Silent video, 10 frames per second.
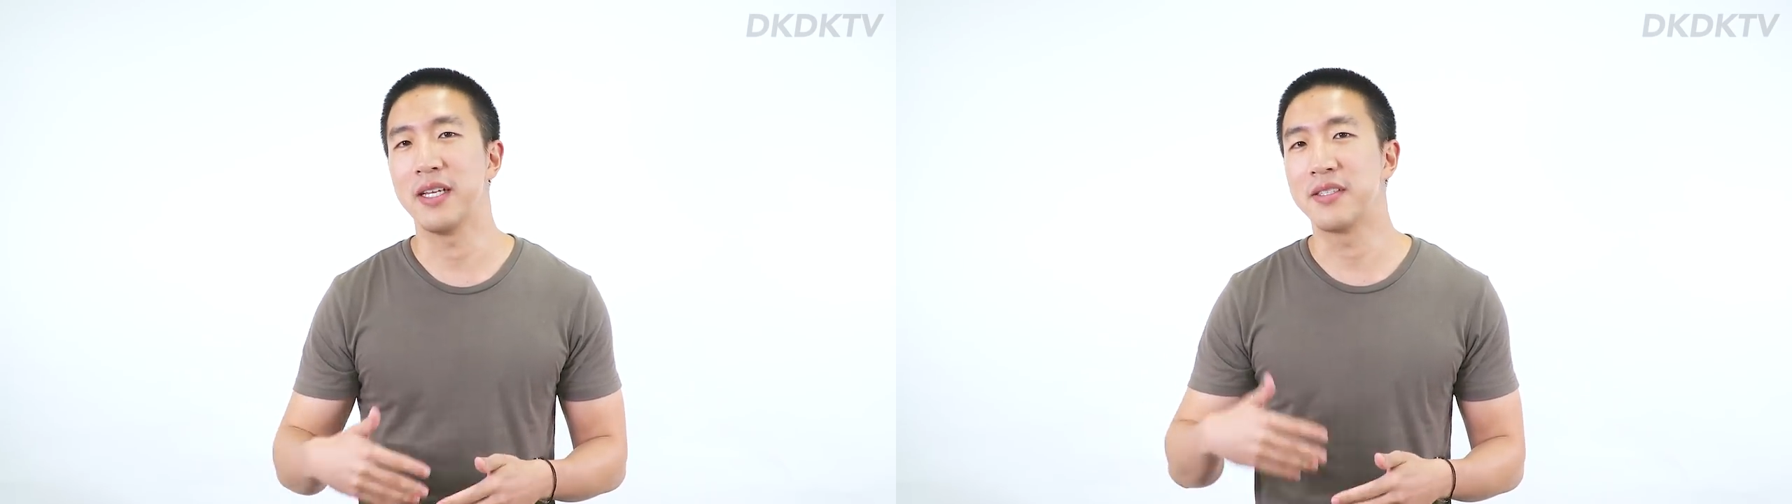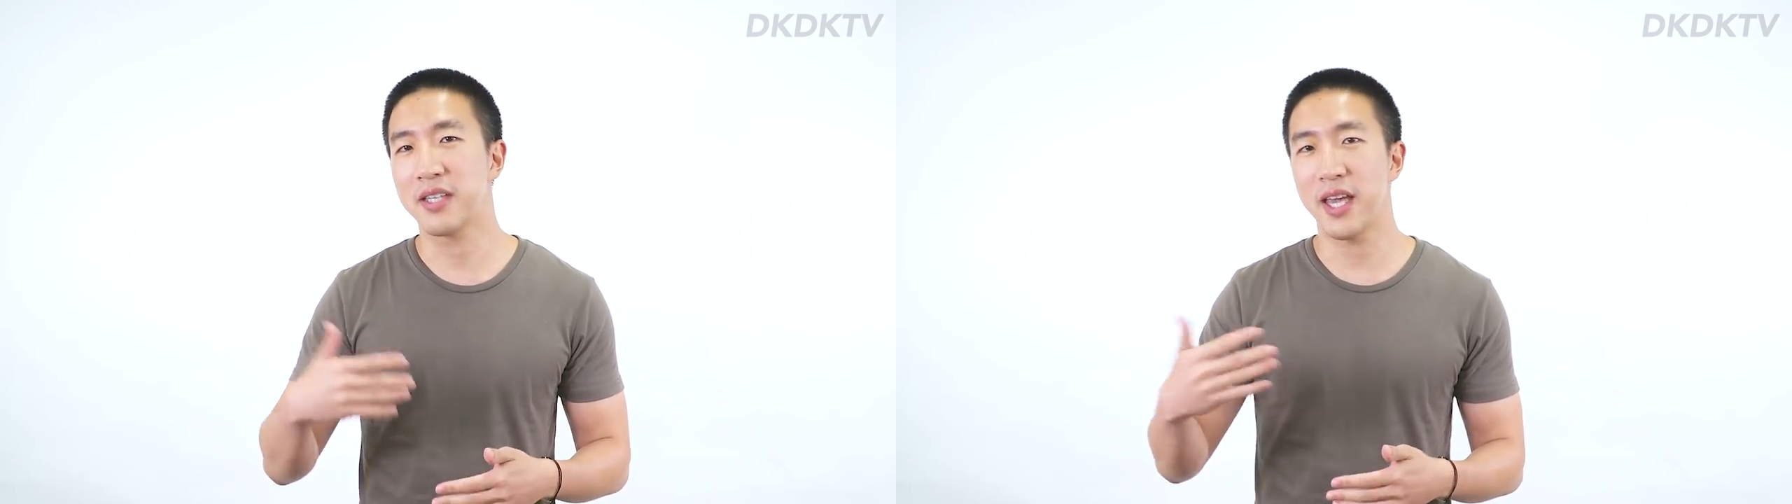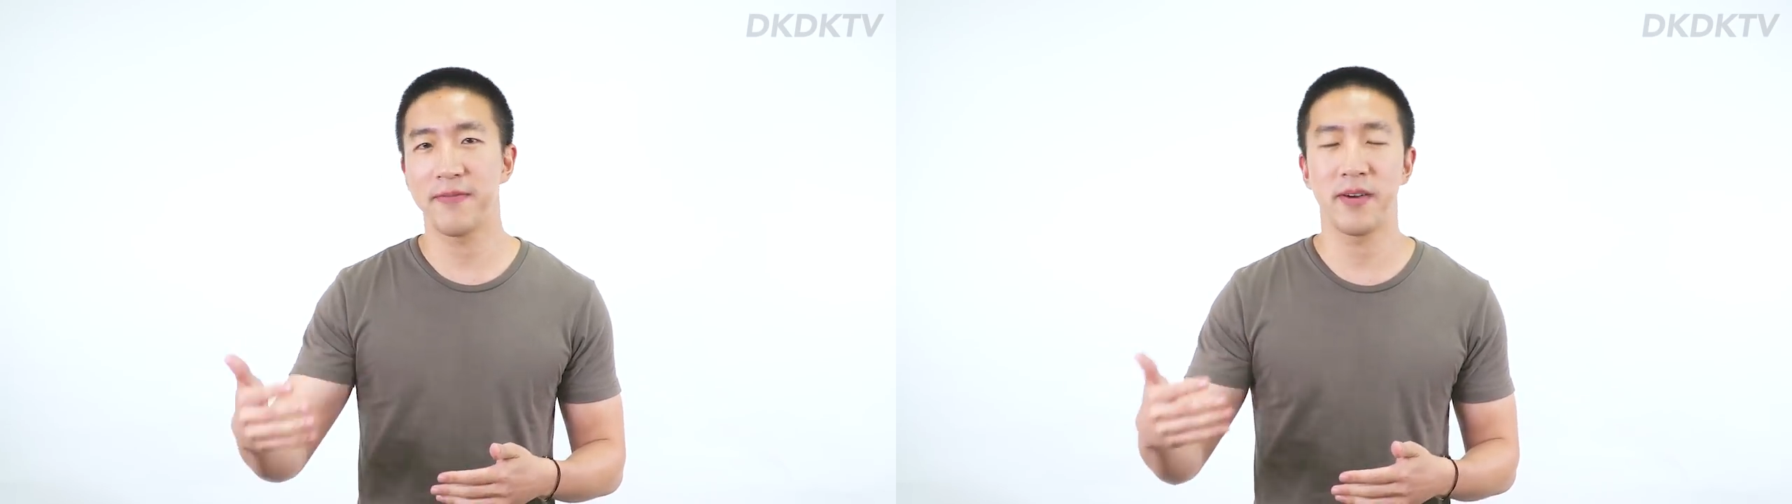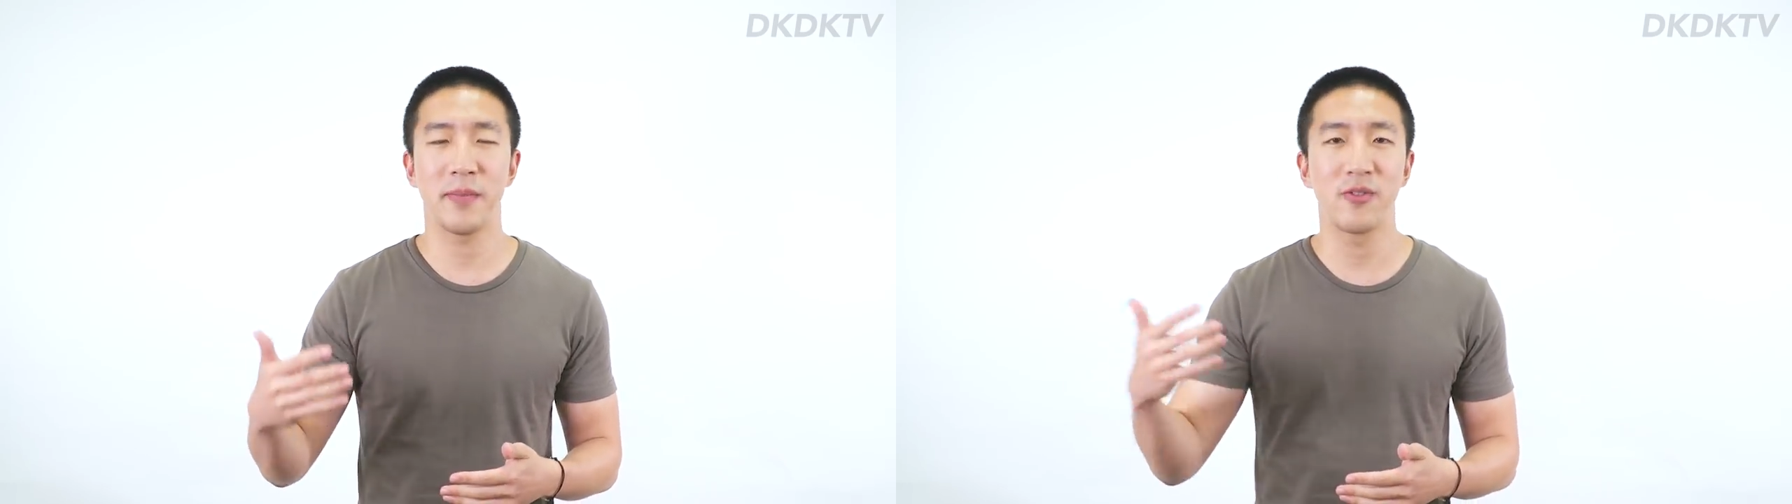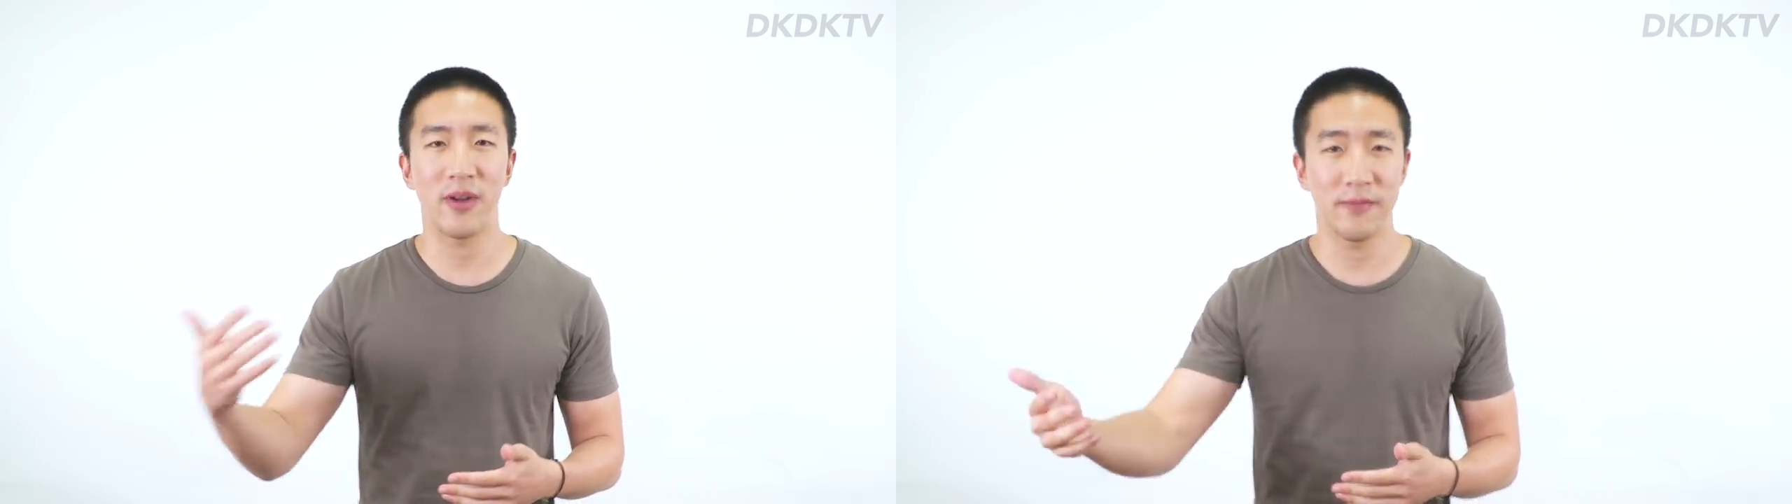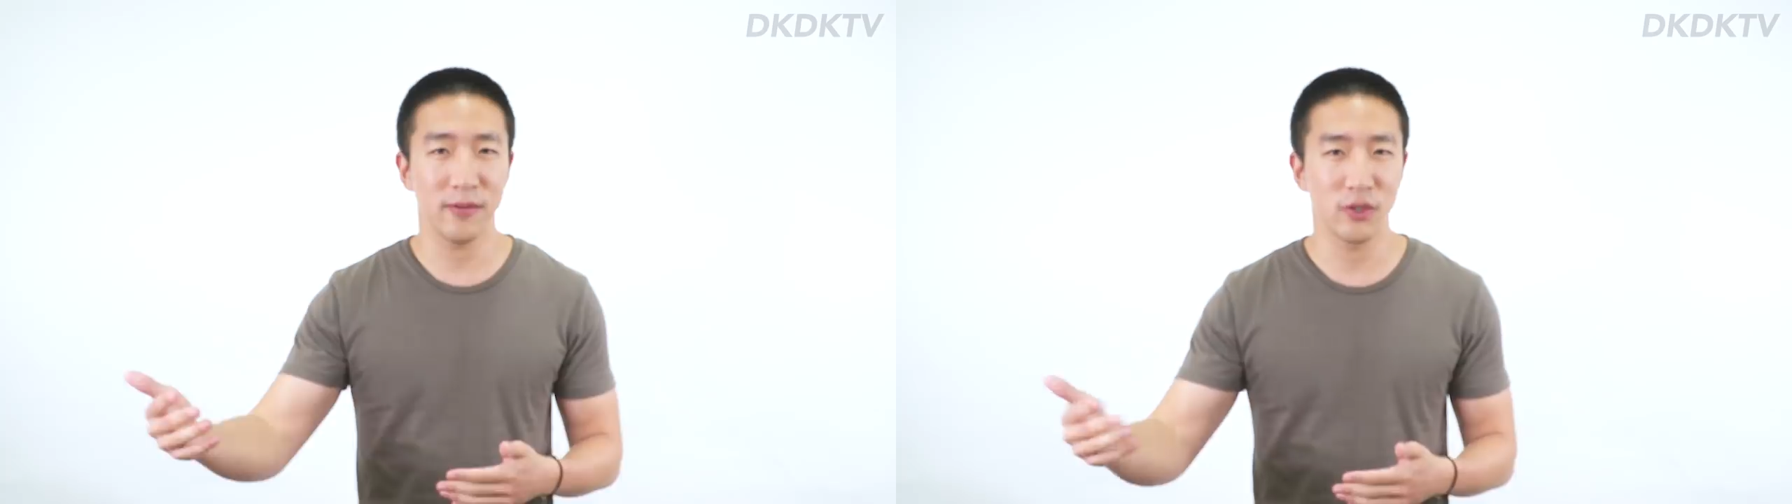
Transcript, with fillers: escape from her dreadful